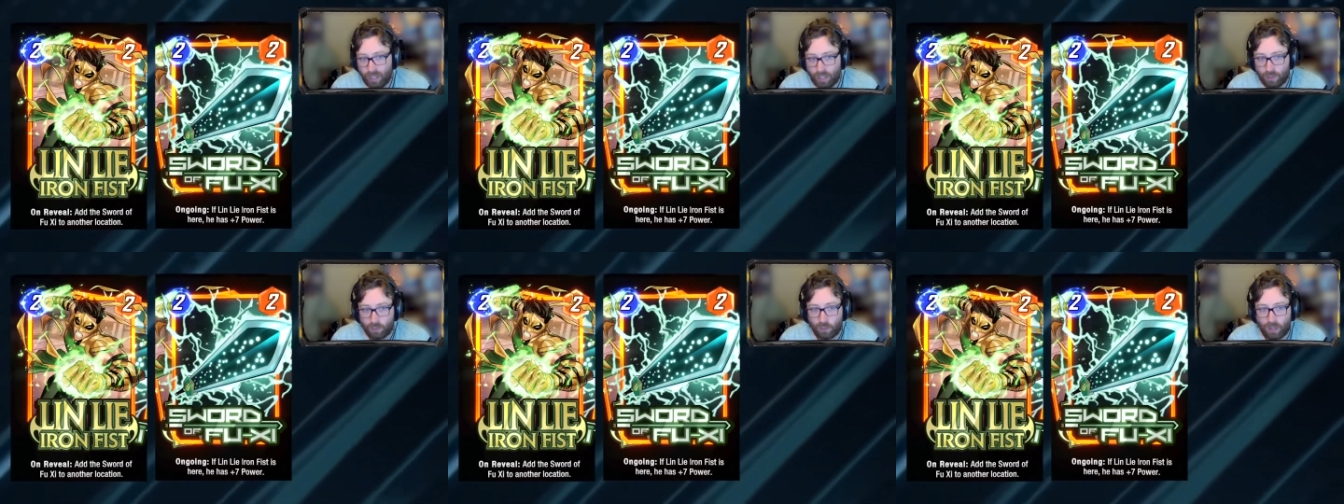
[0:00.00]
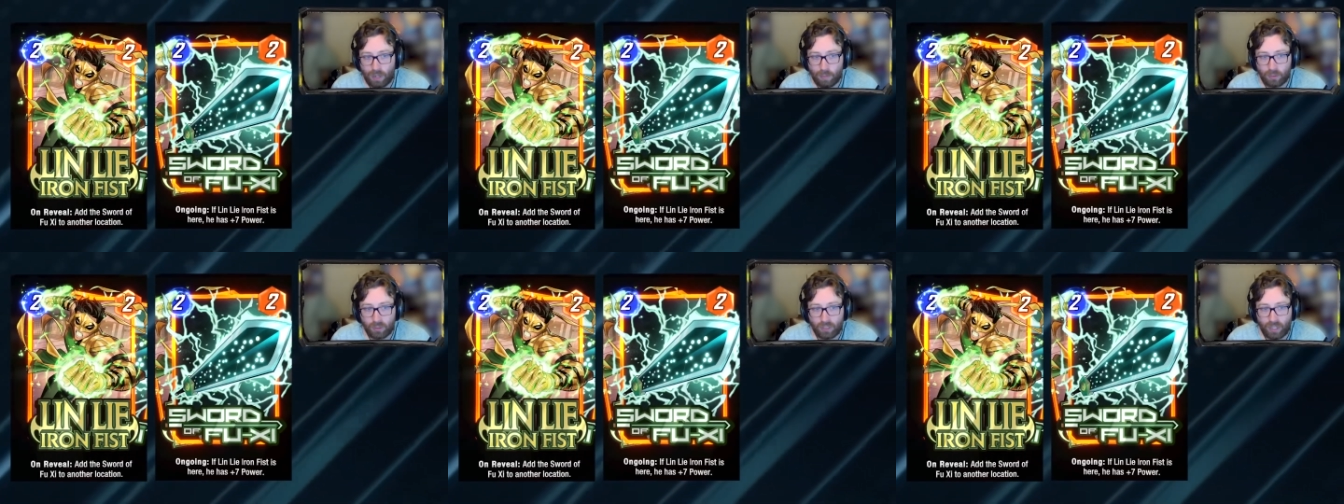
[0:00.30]
if we're
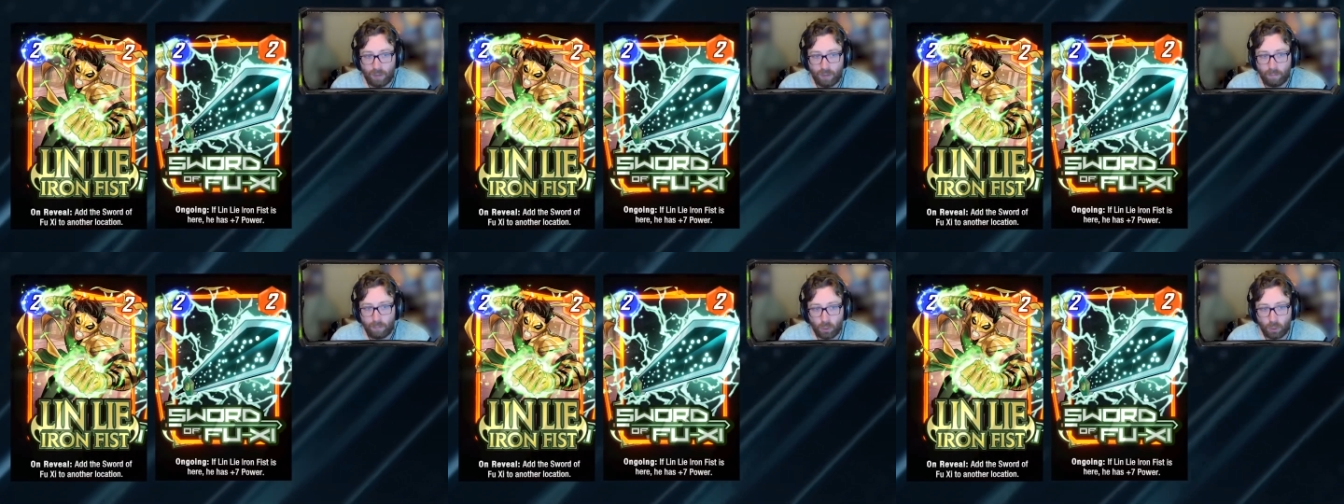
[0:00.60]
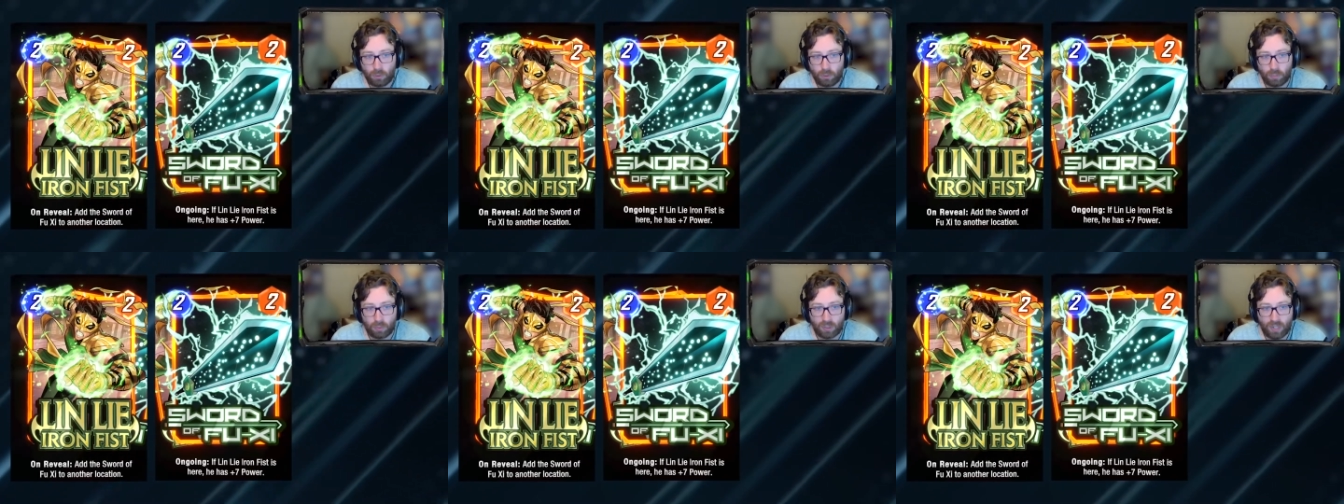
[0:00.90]
able to get
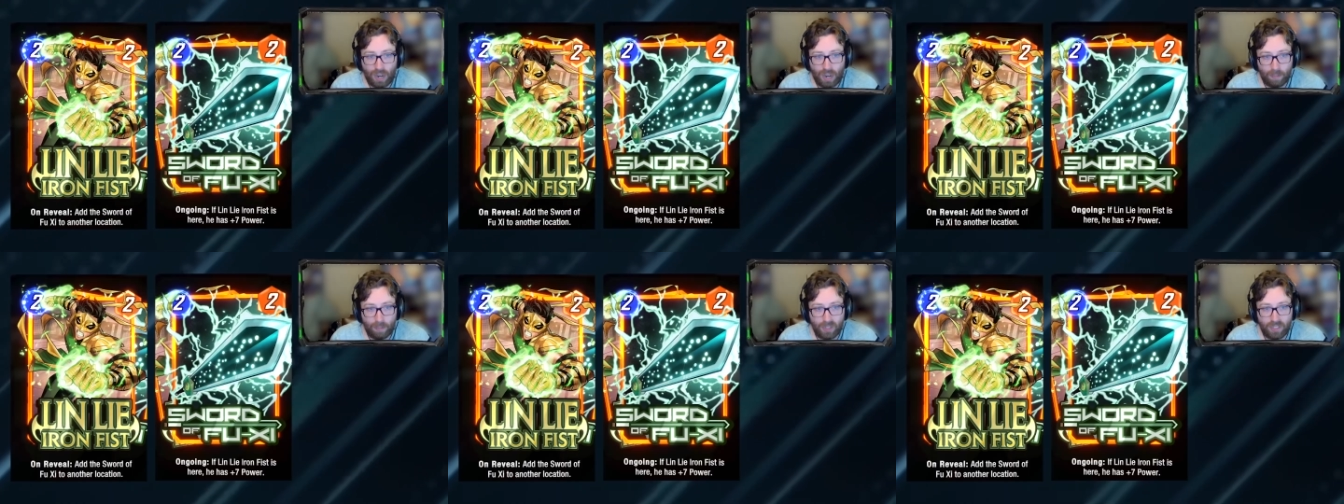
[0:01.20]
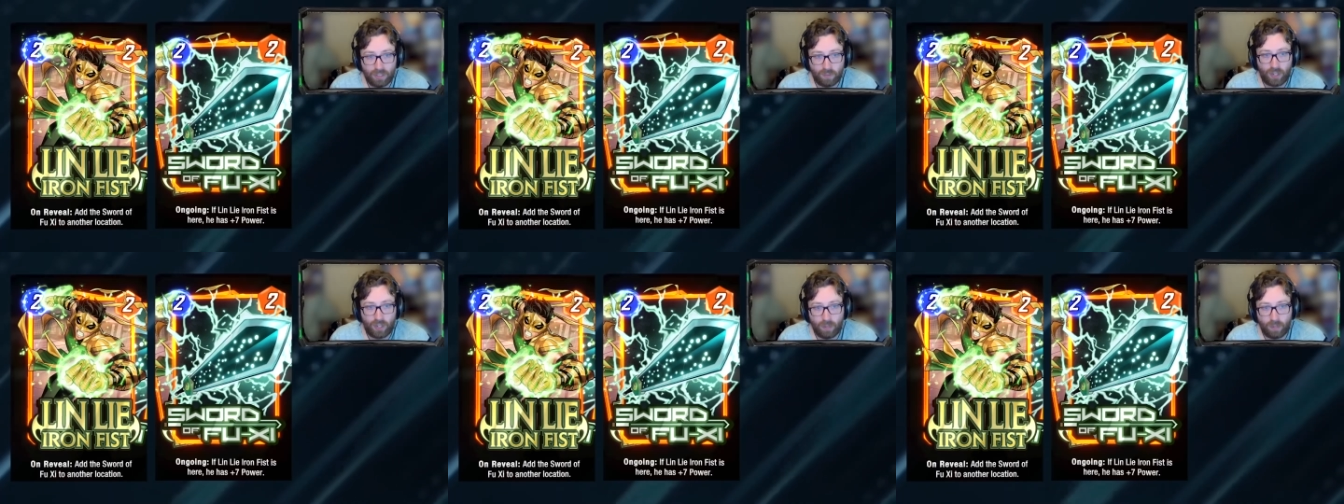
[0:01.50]
multiple
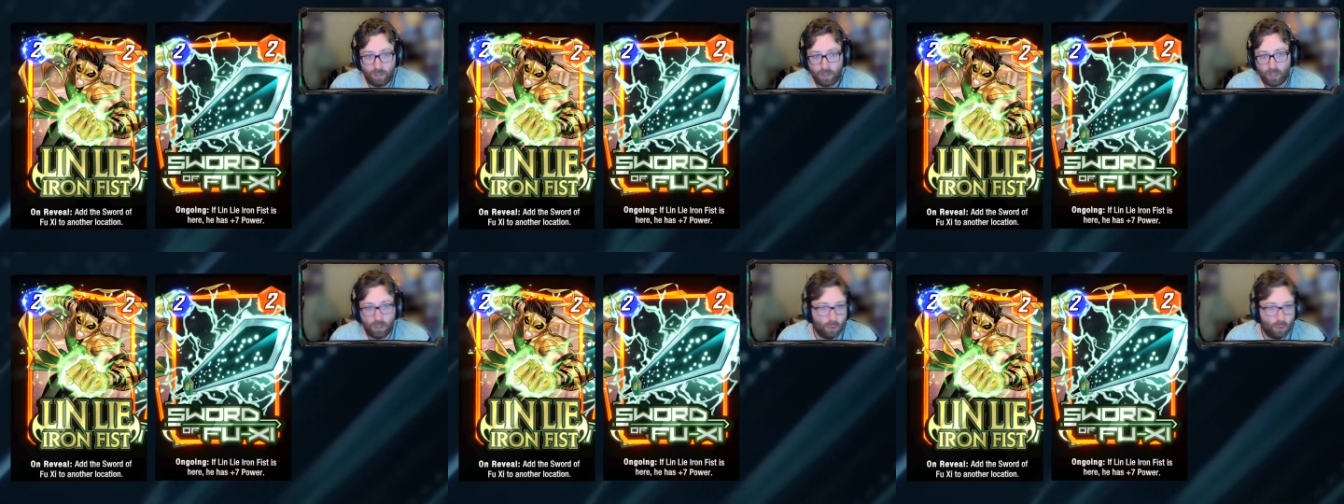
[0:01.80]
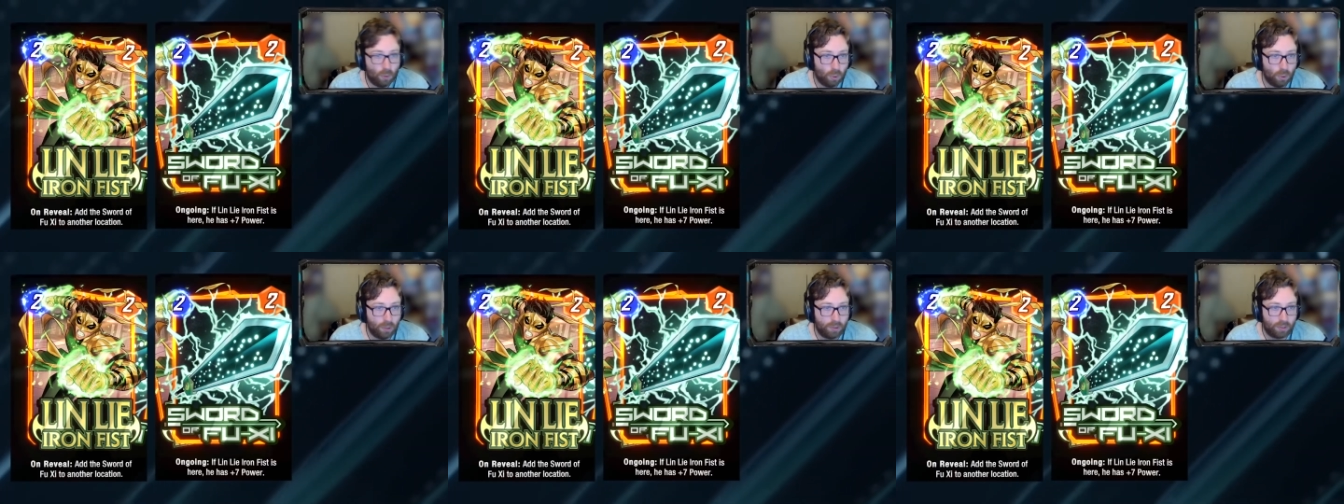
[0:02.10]
copies of him
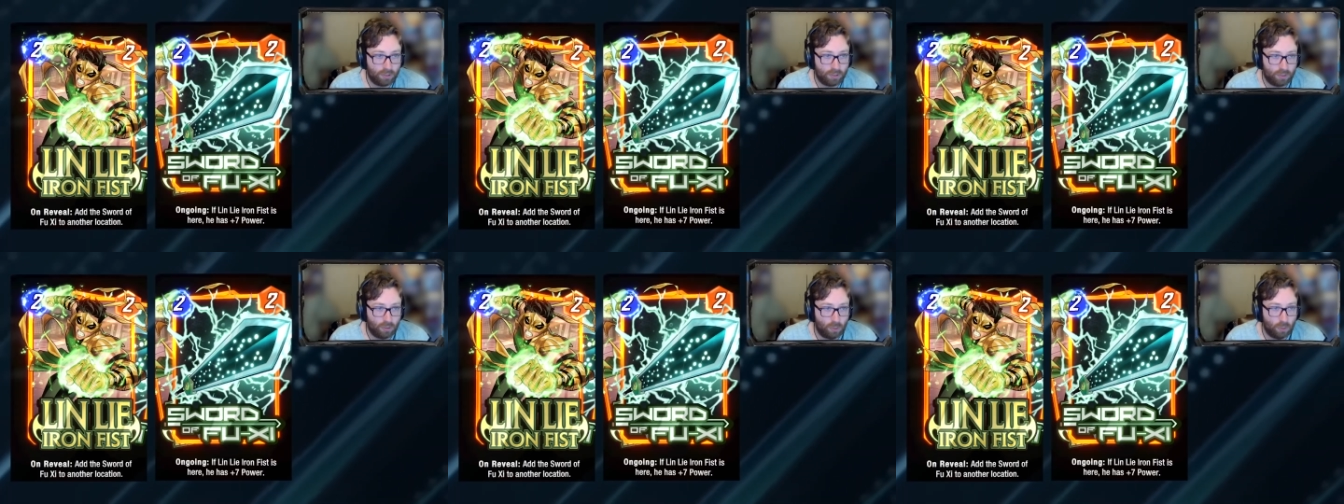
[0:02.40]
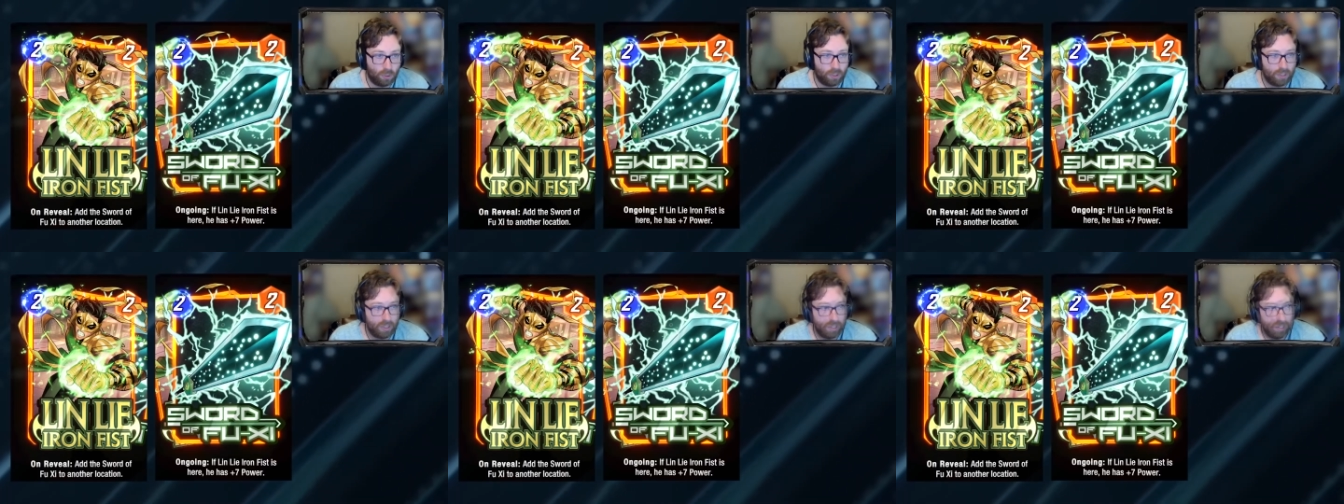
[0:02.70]
or the
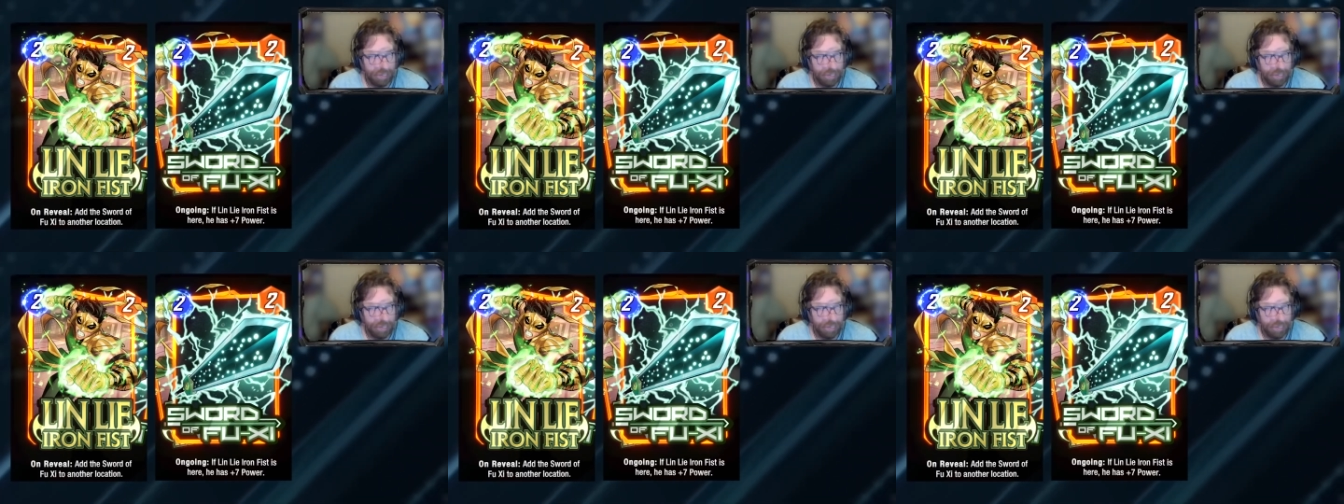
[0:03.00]
sword.